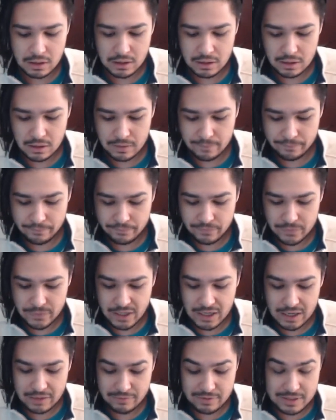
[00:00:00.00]

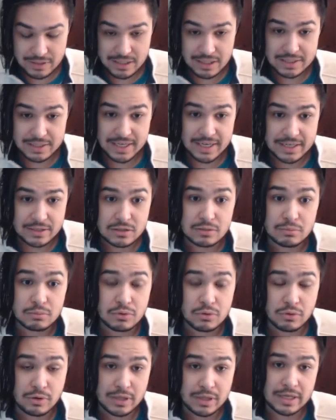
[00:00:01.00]
Obviously the Zeta 2
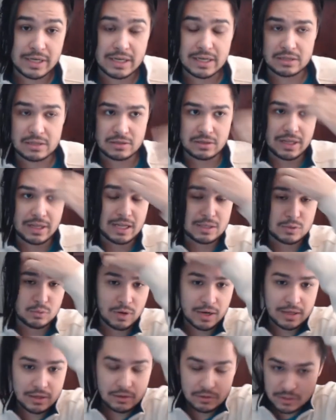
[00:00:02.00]
broke at the end, so that's
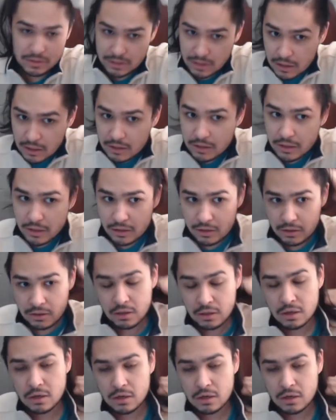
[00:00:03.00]
why they're stuck there.